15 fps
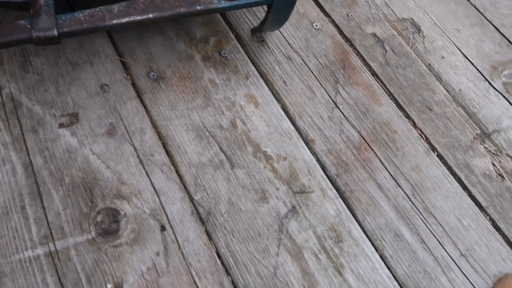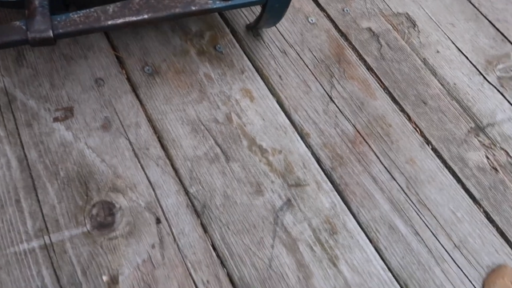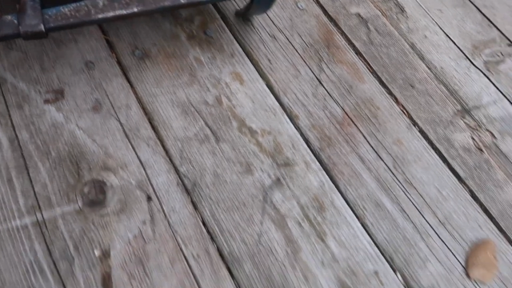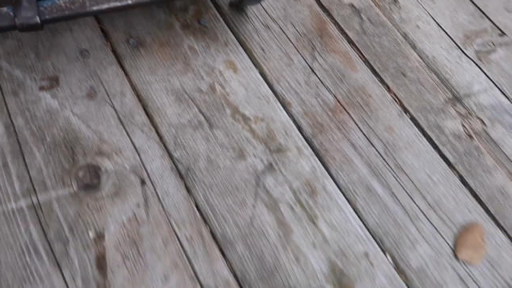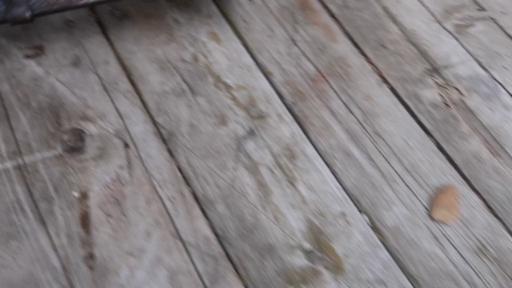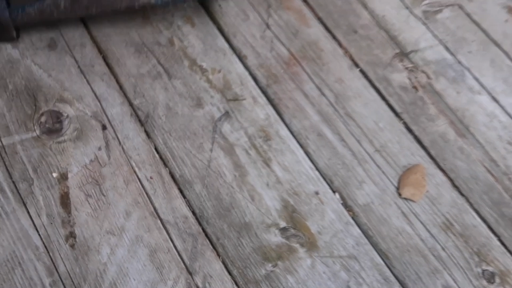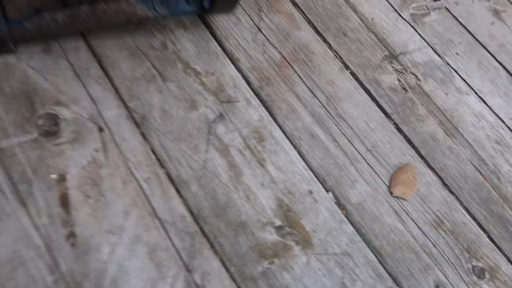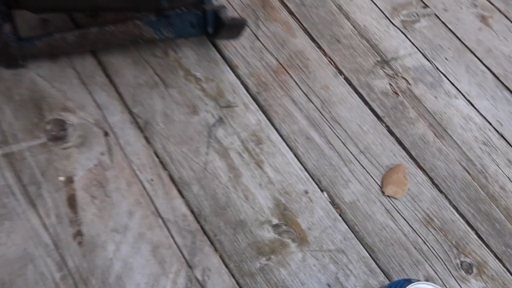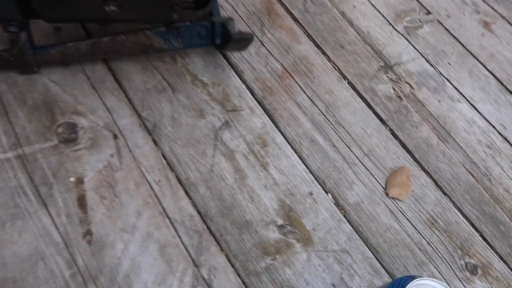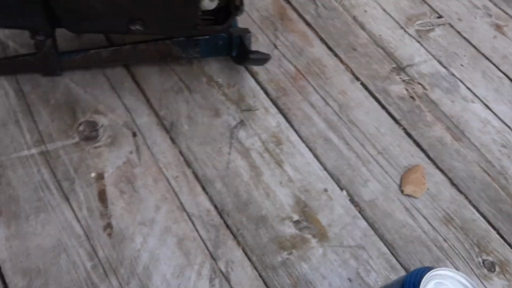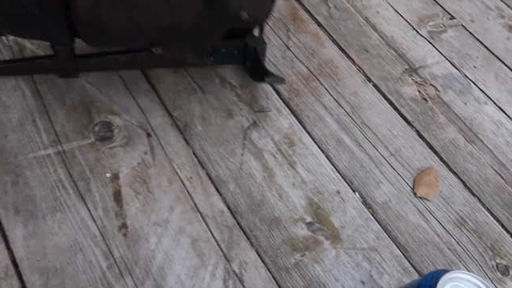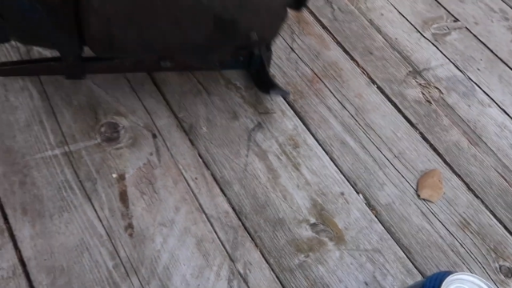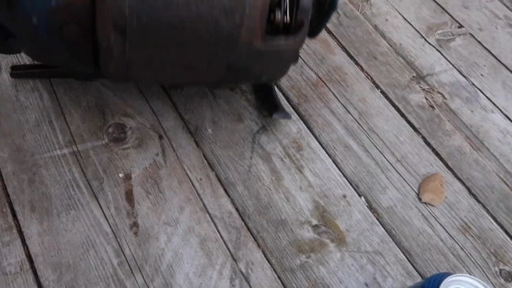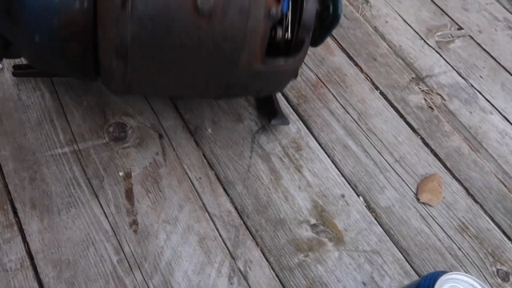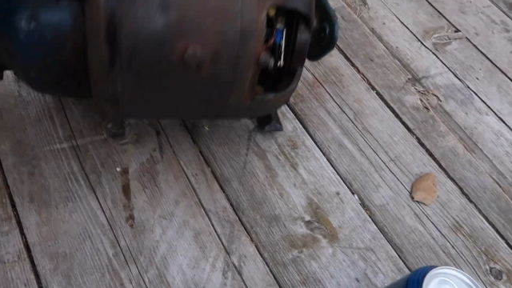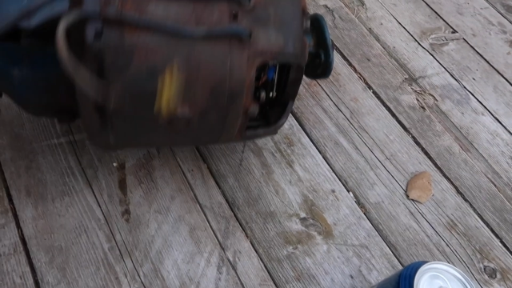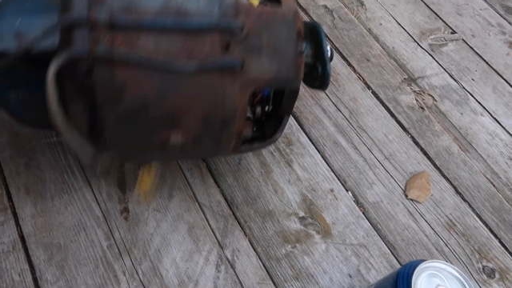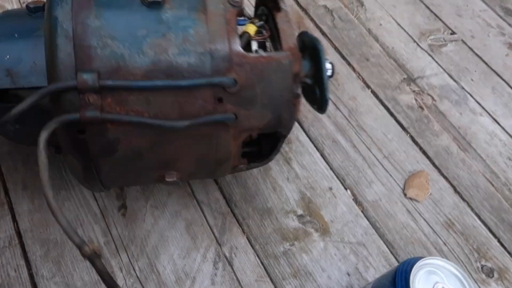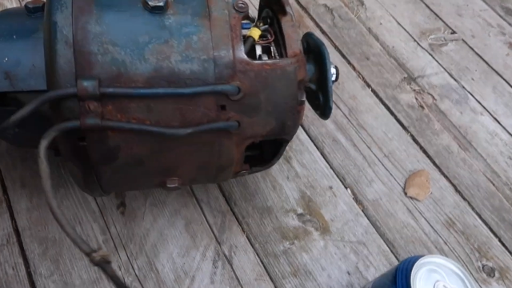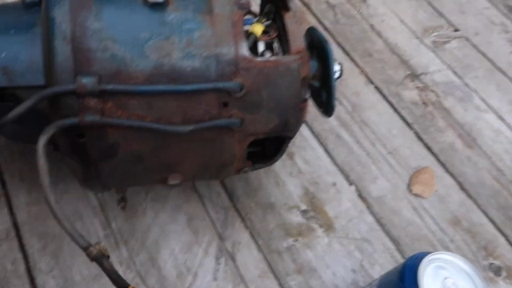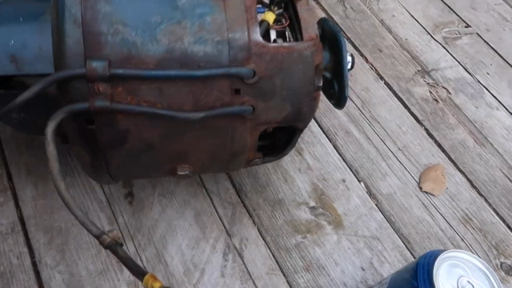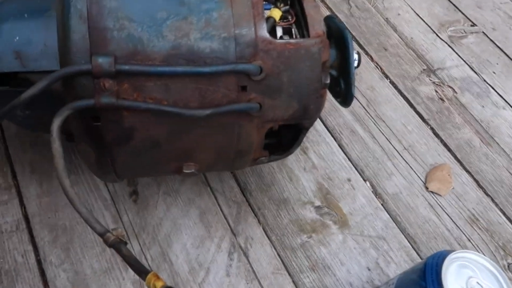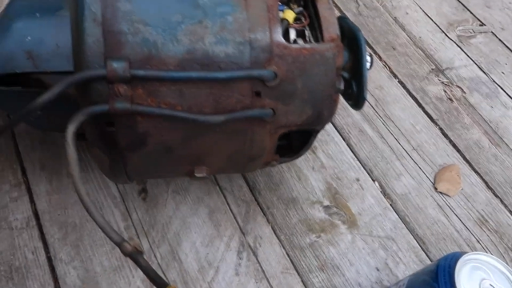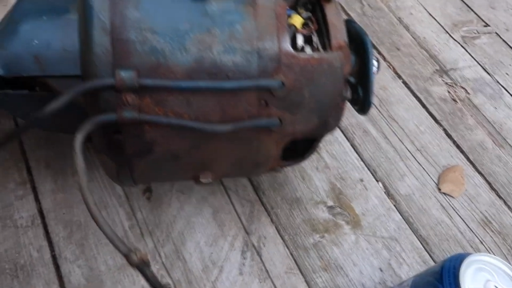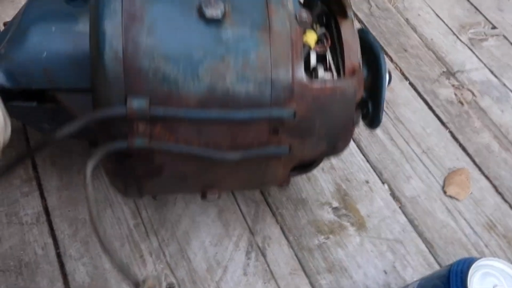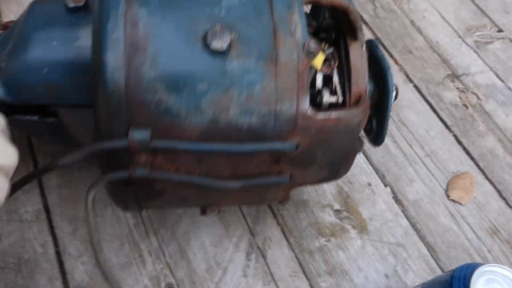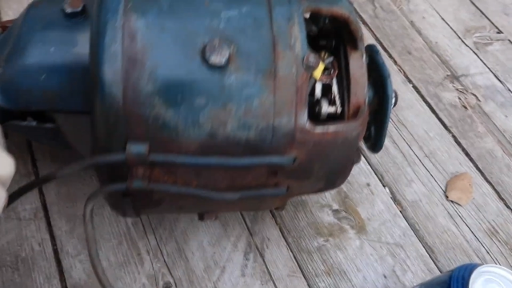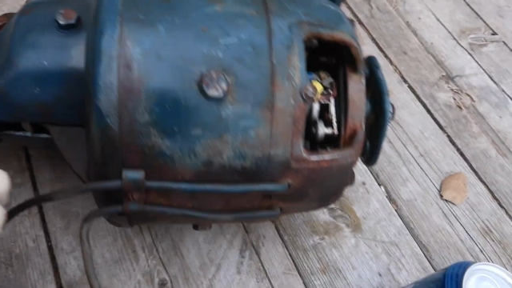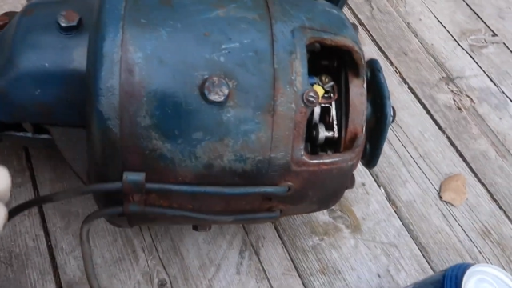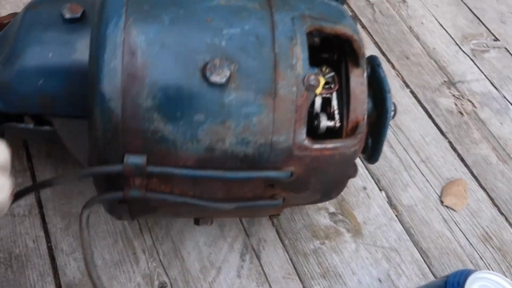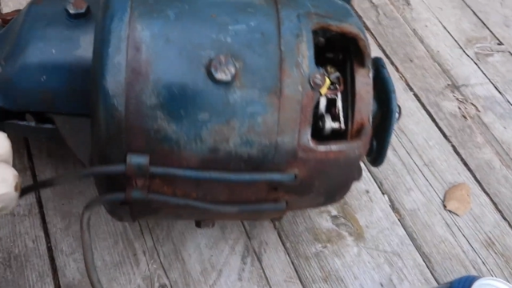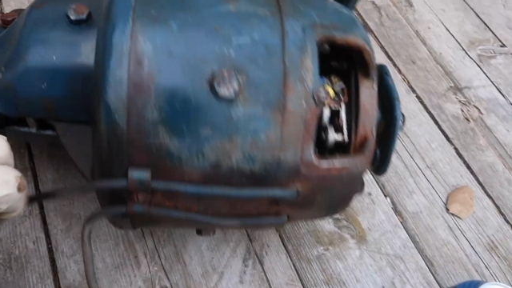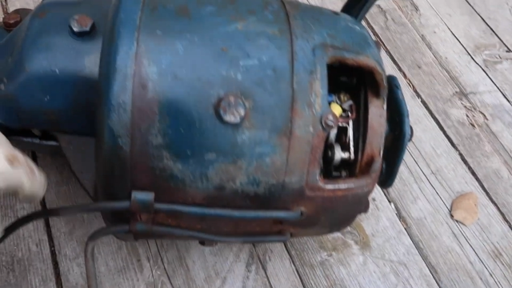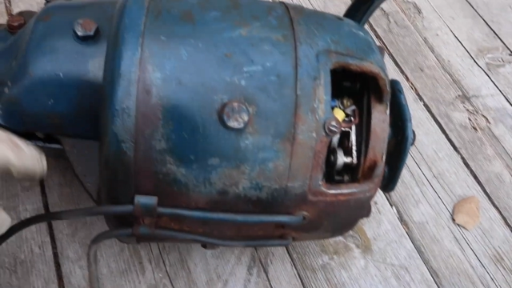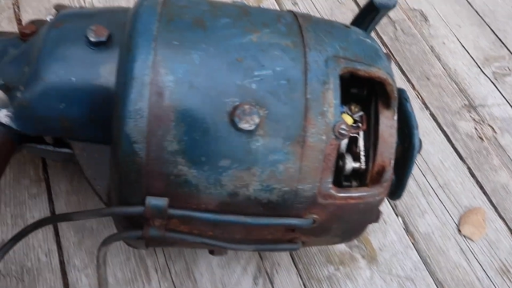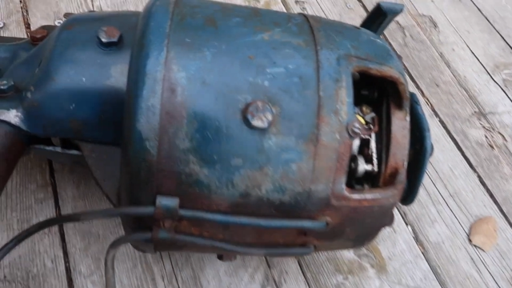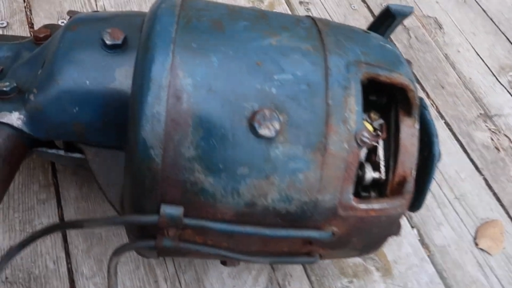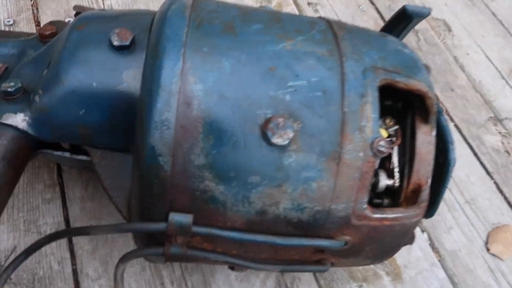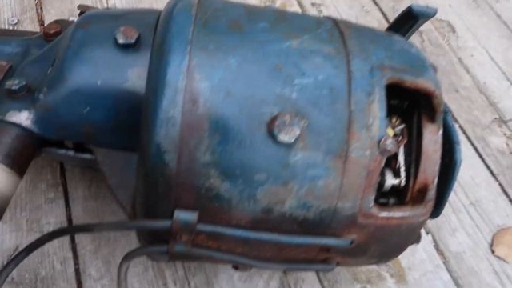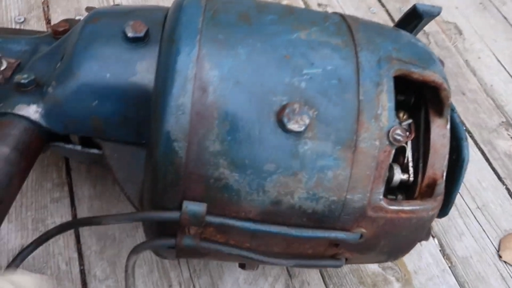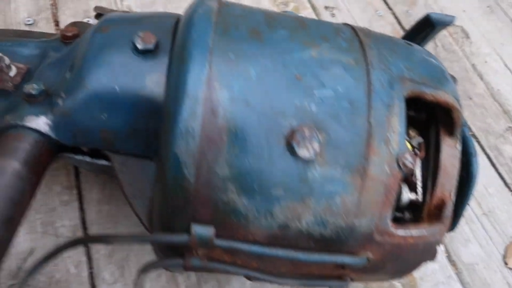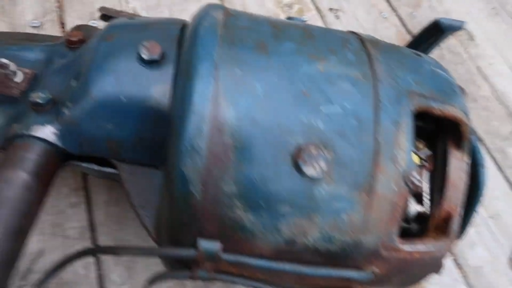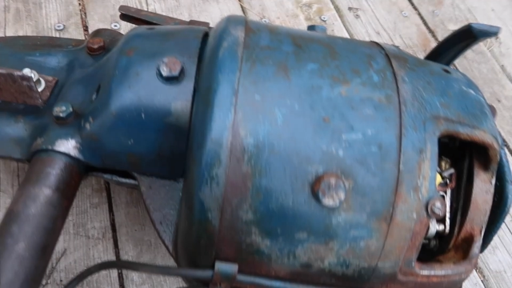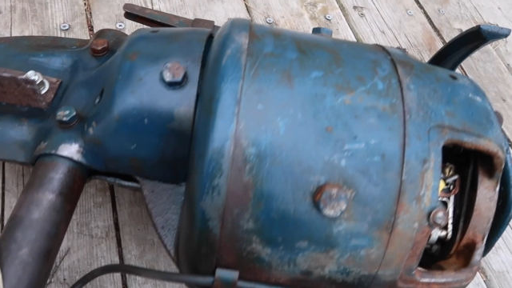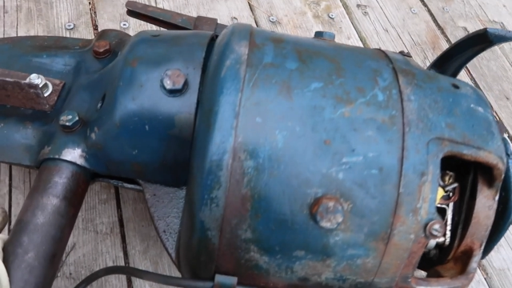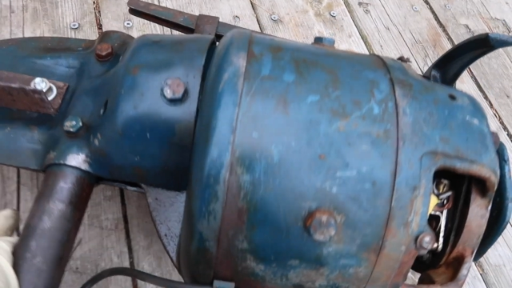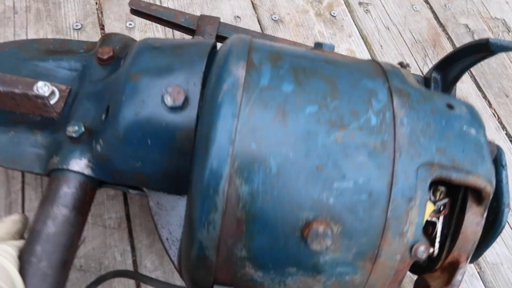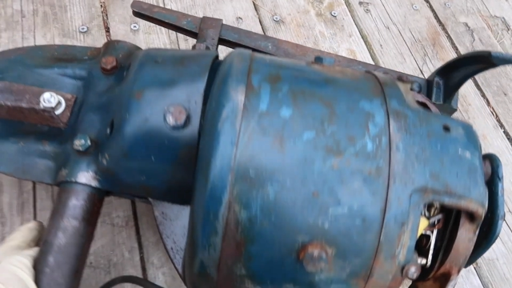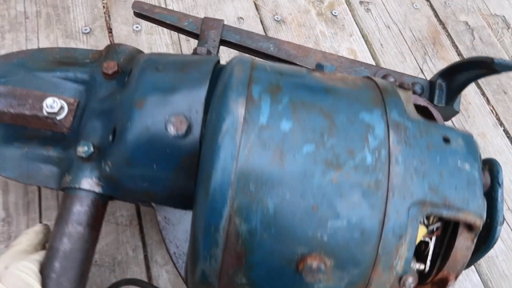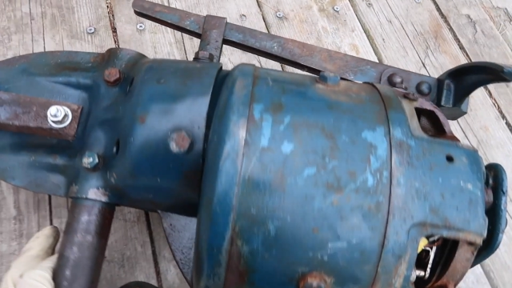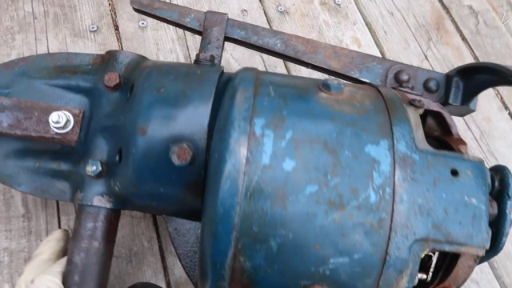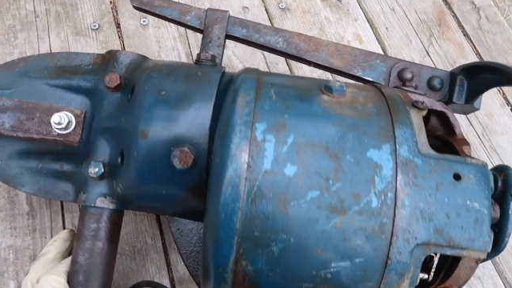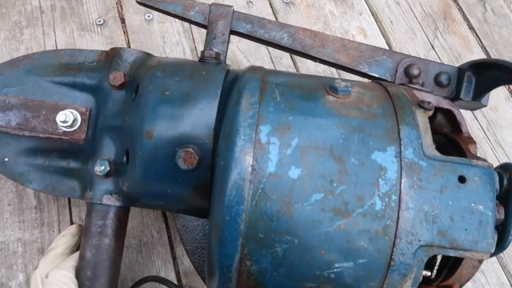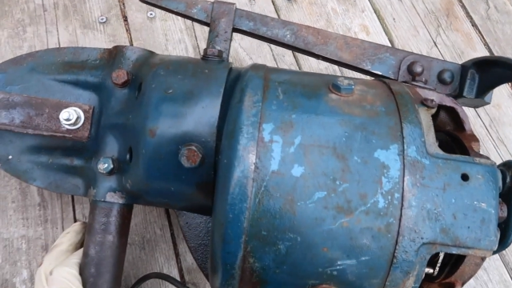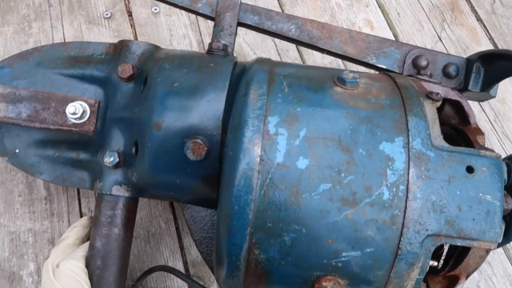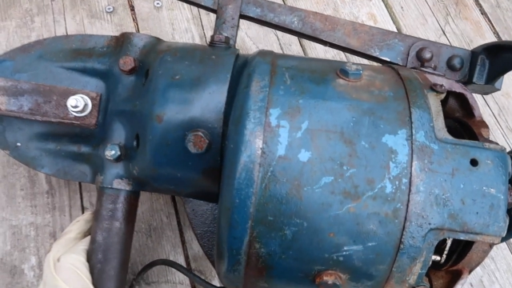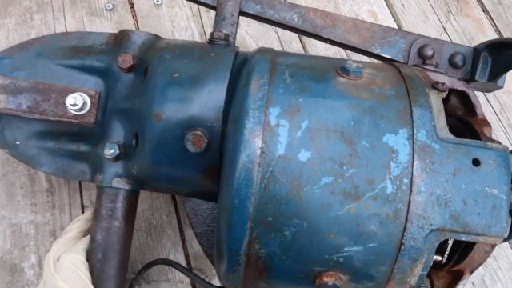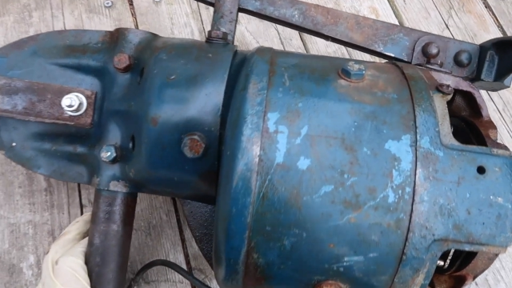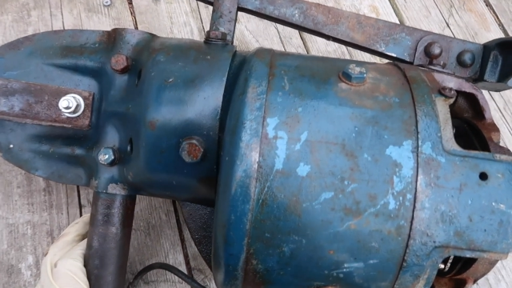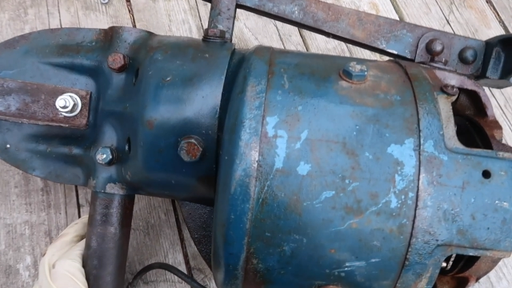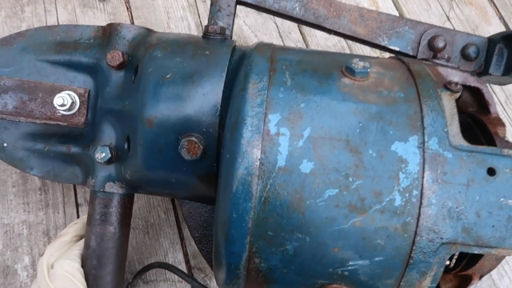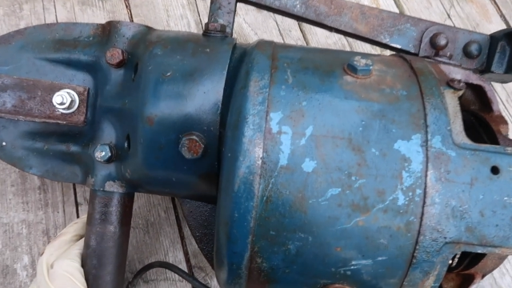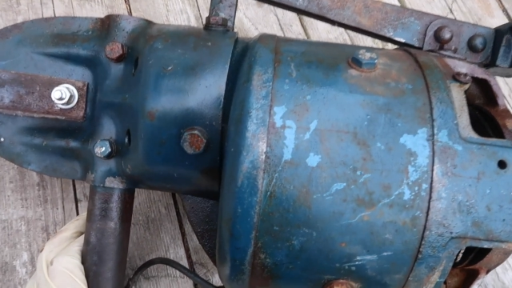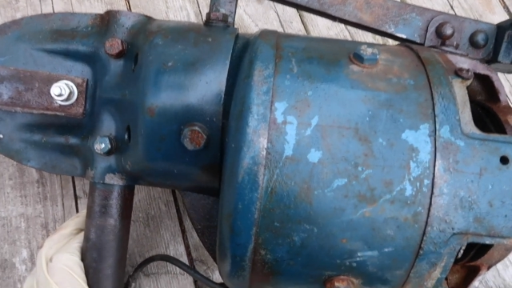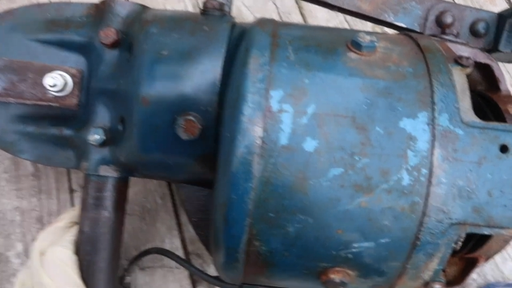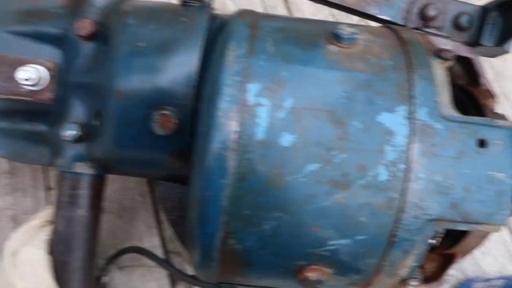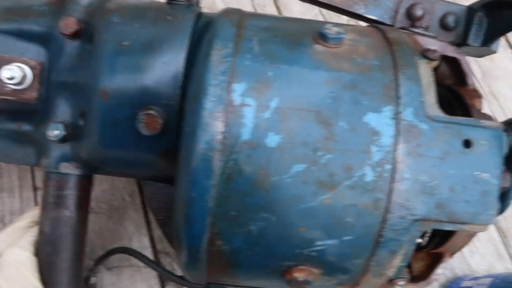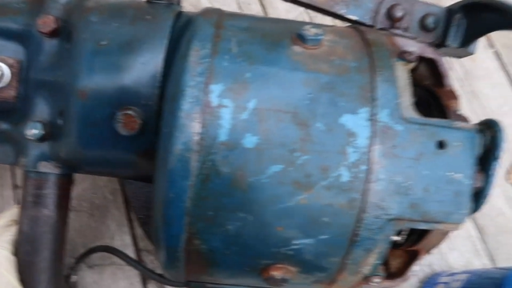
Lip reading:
(no speaker visible)